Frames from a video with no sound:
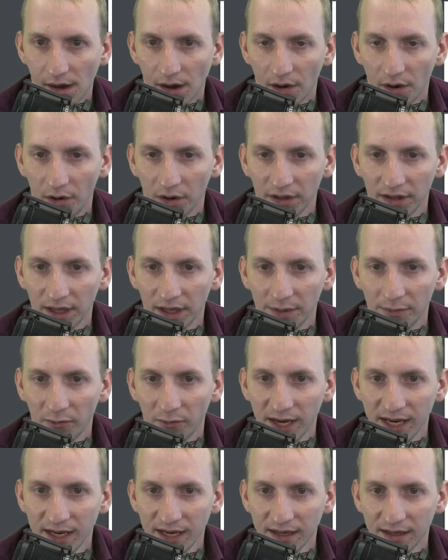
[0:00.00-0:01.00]
Hoodlum
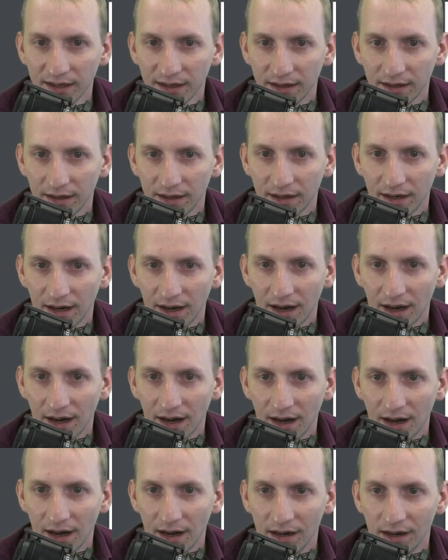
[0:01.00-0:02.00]
Week.
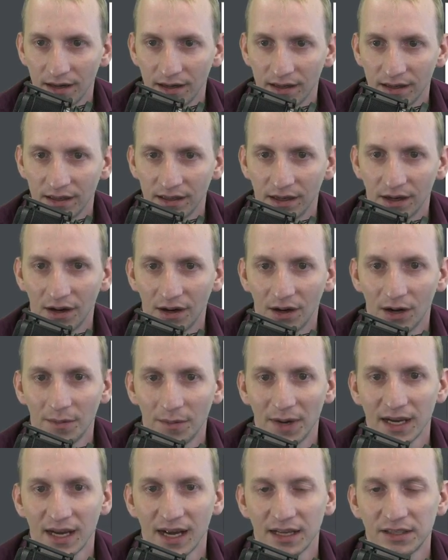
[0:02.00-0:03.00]
Oh
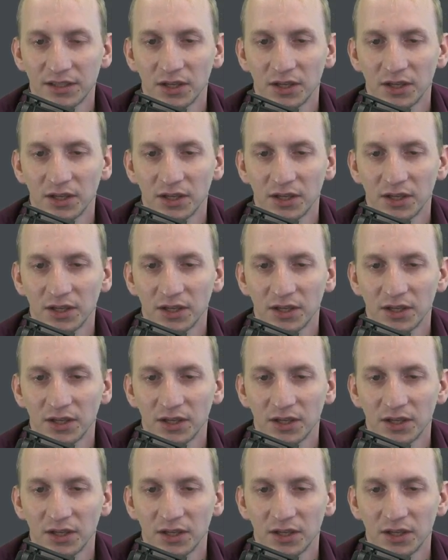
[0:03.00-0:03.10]
my God!